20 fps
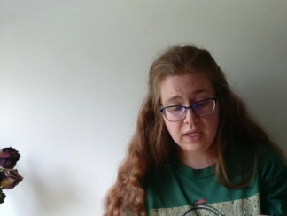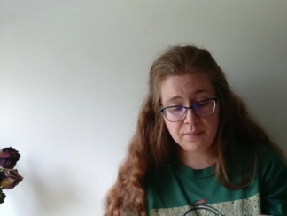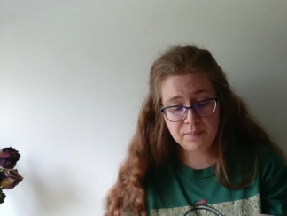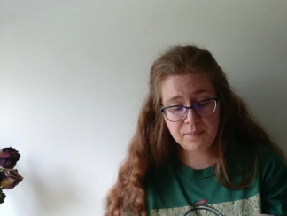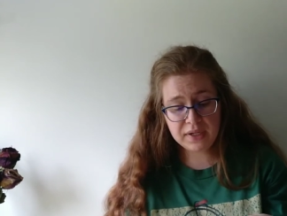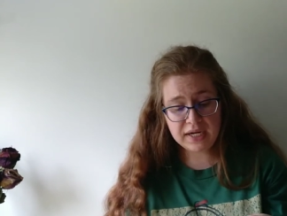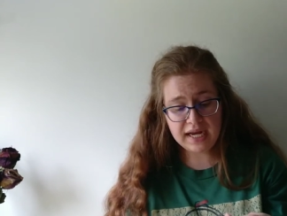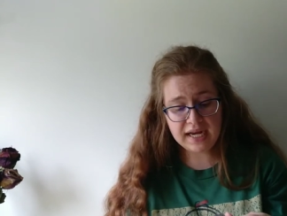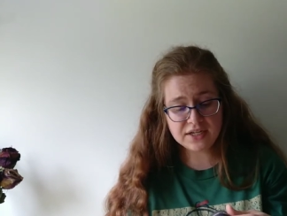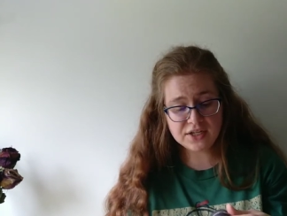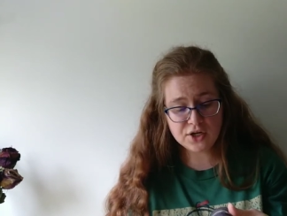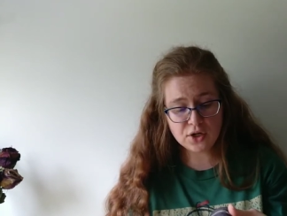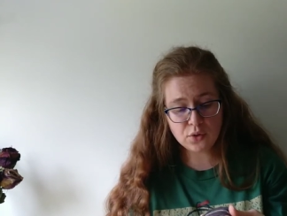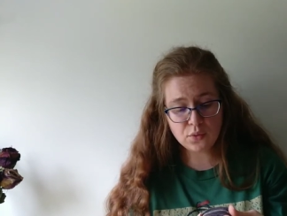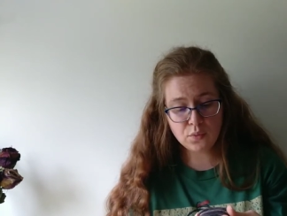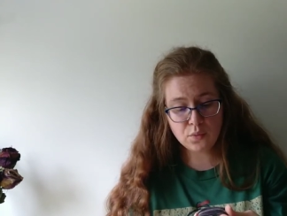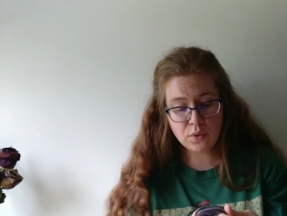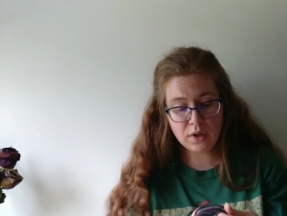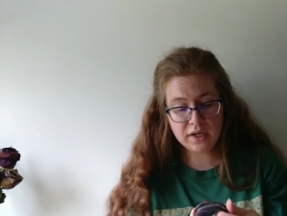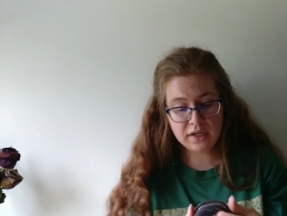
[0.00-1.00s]
But I
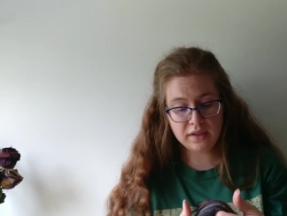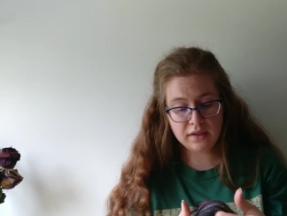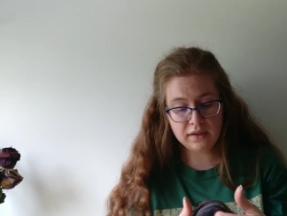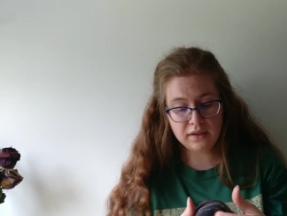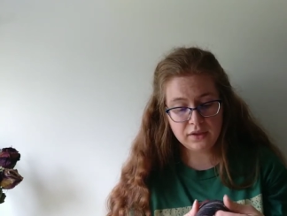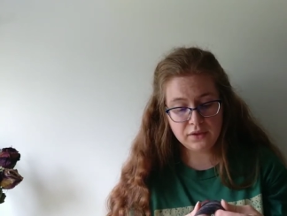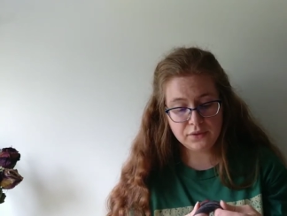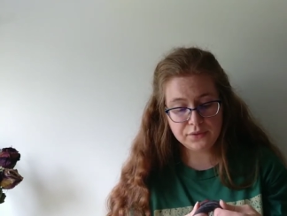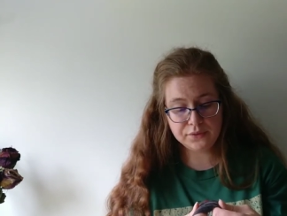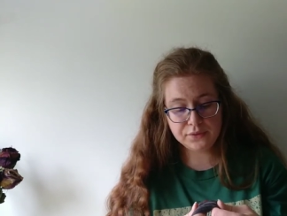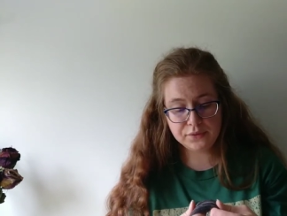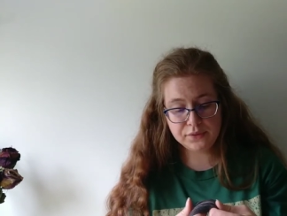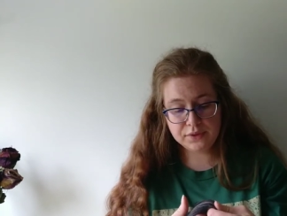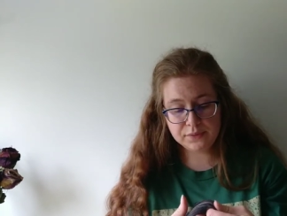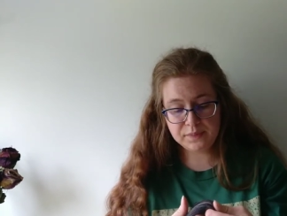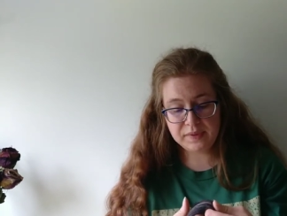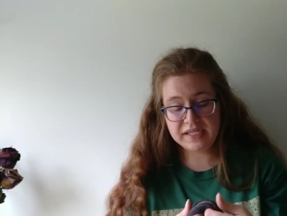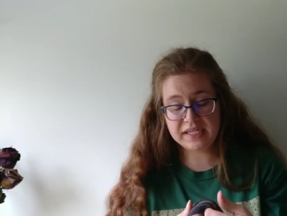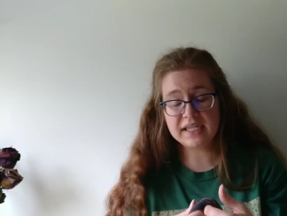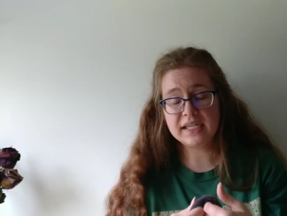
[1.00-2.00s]
don't want to
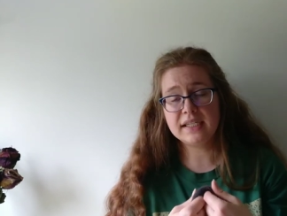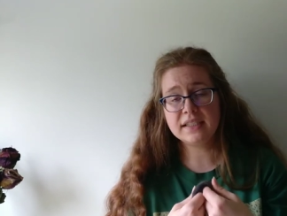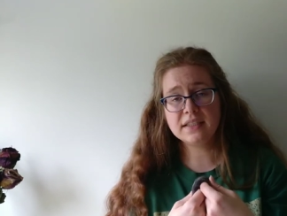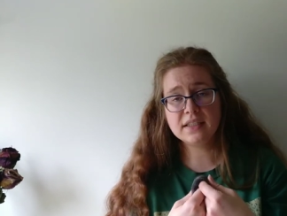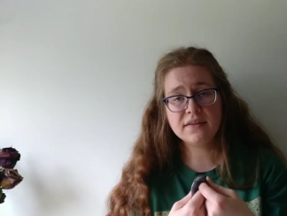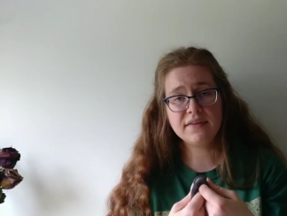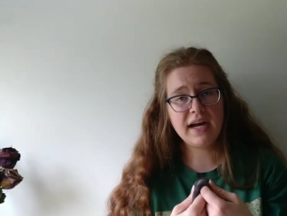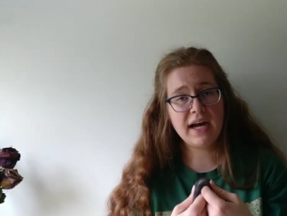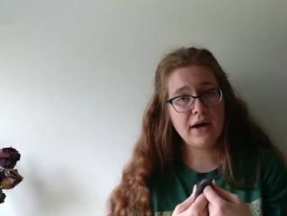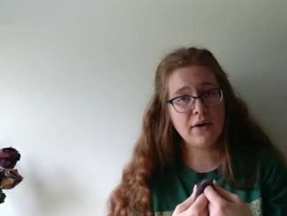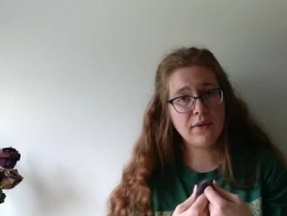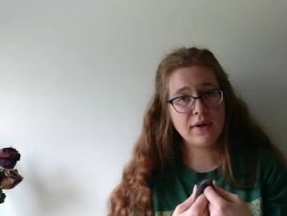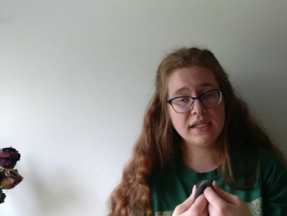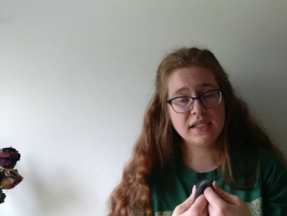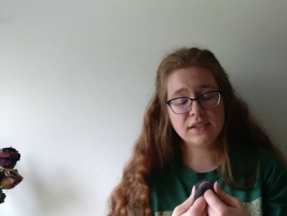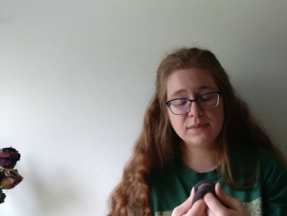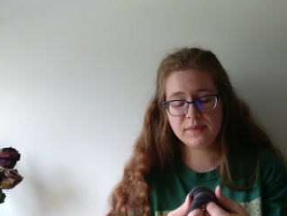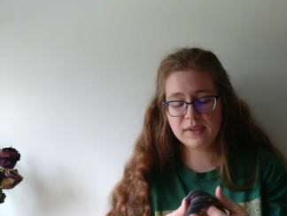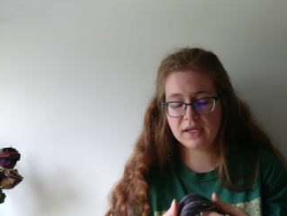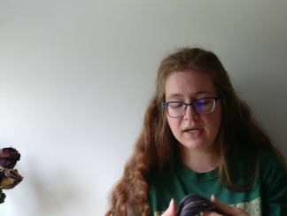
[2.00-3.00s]
lose, because of how I
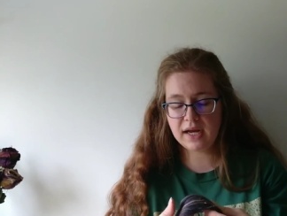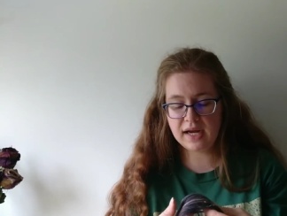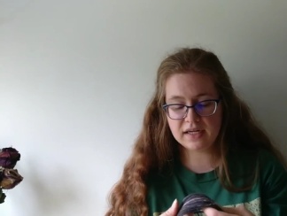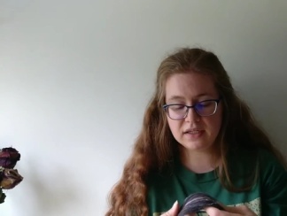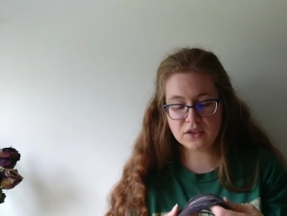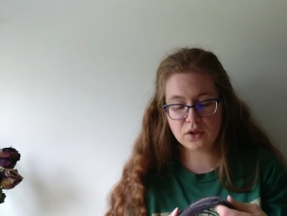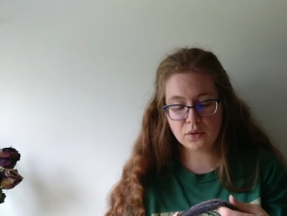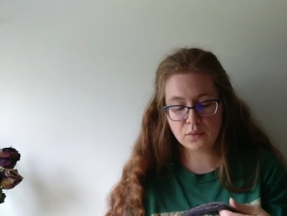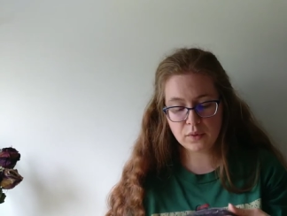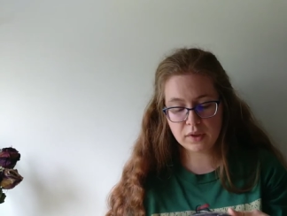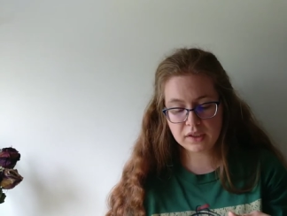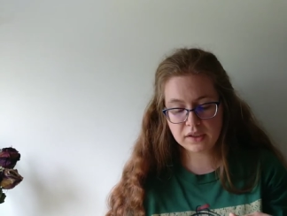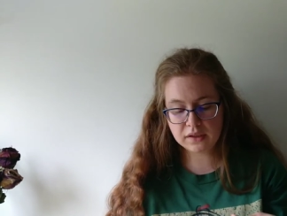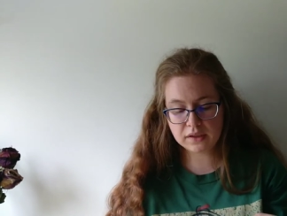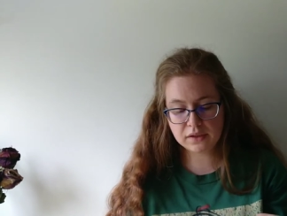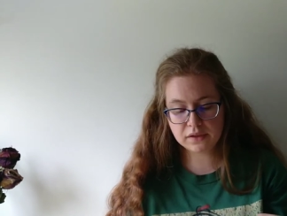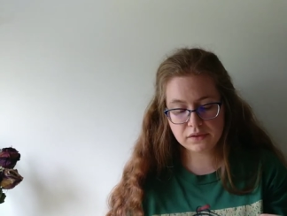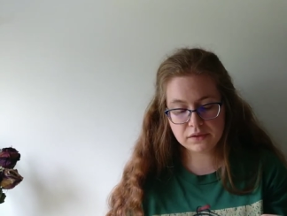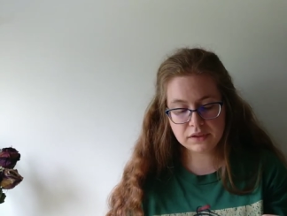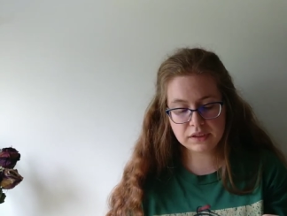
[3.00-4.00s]
spin, I don't want
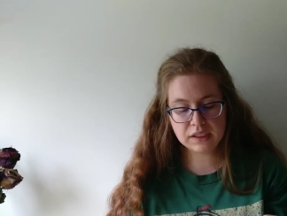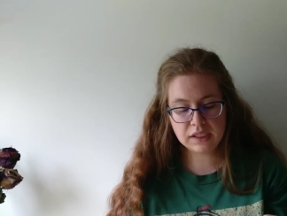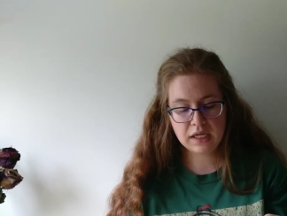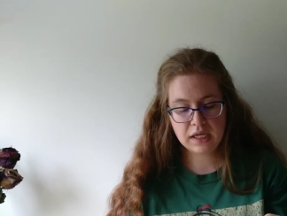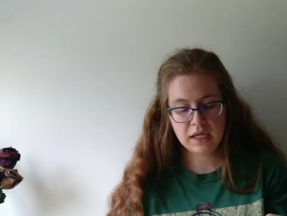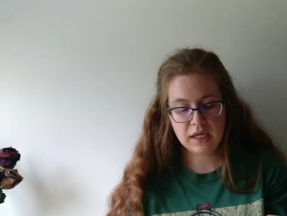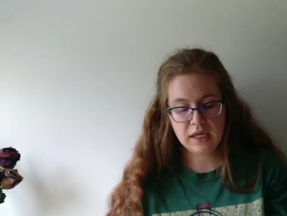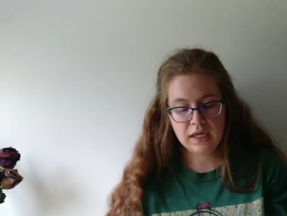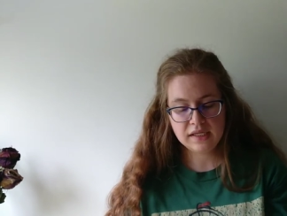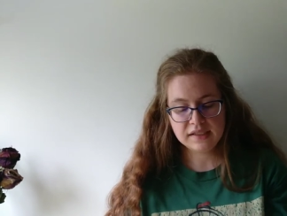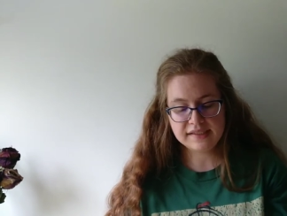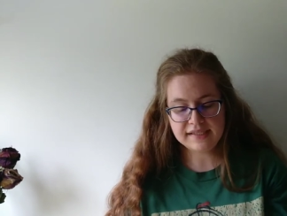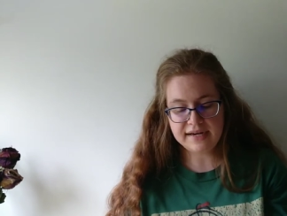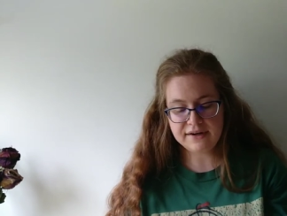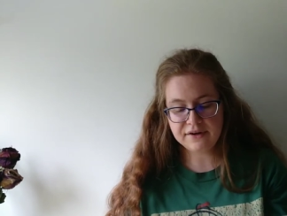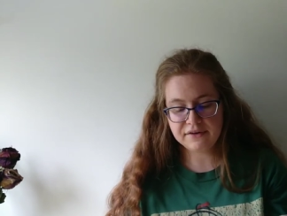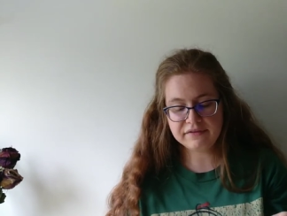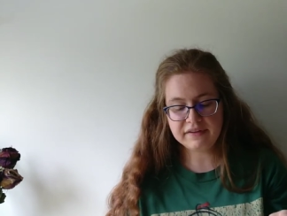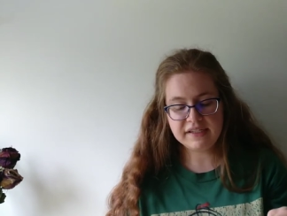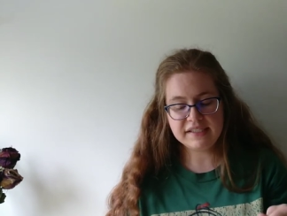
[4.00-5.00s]
to
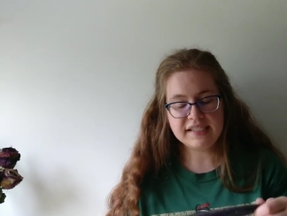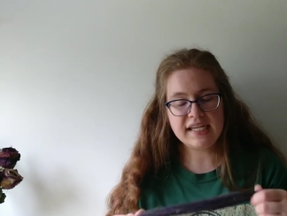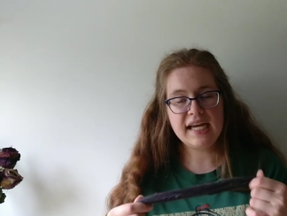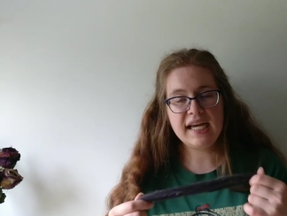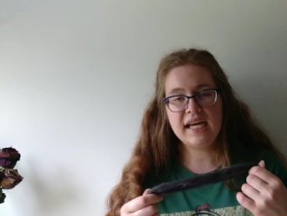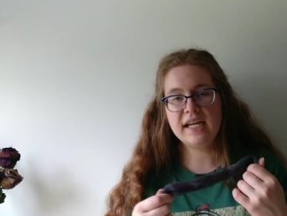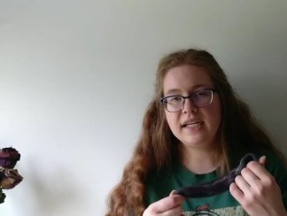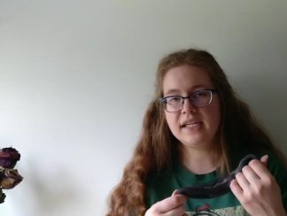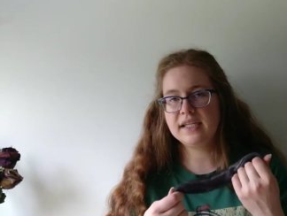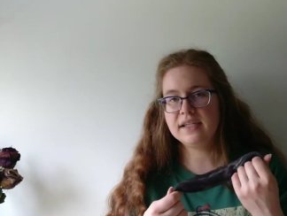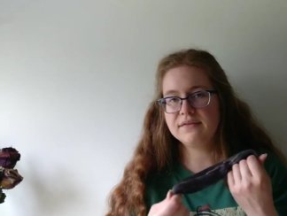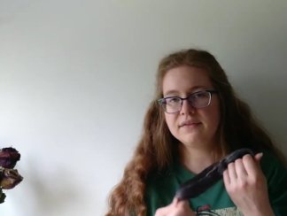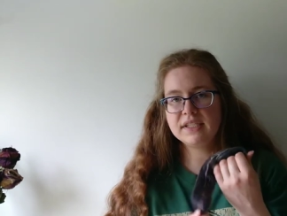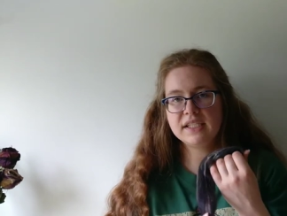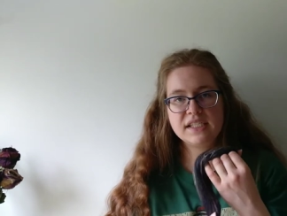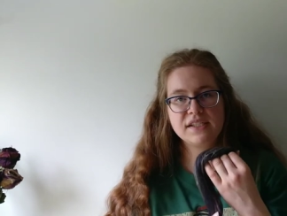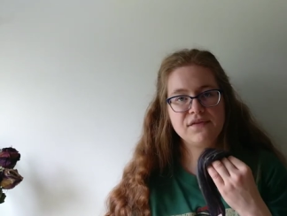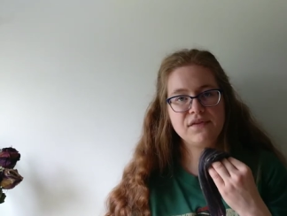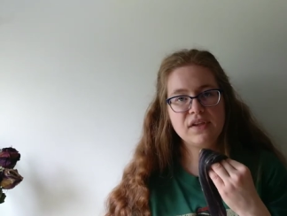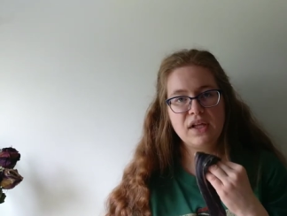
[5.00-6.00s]
sacrifice any of
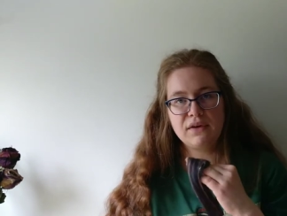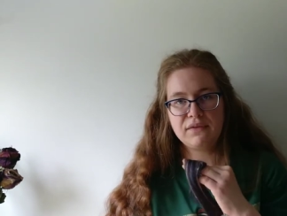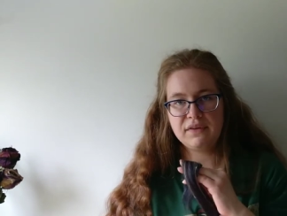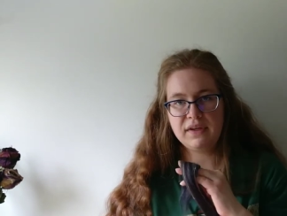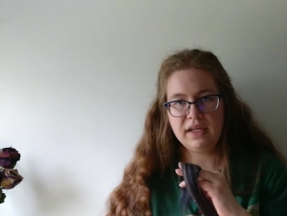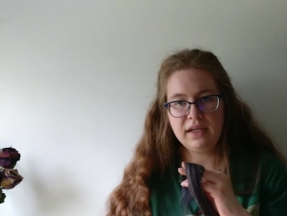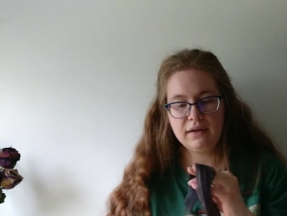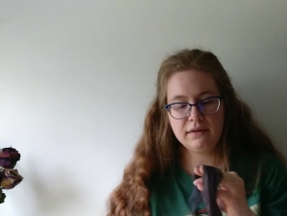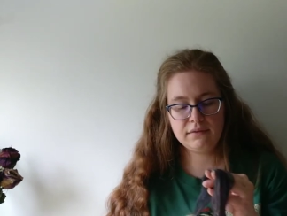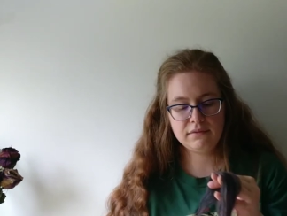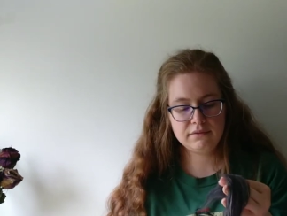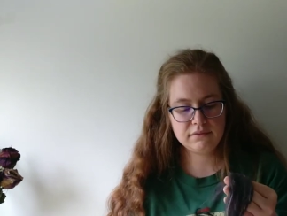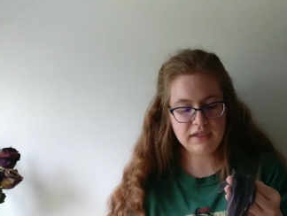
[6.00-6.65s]
this fluffy.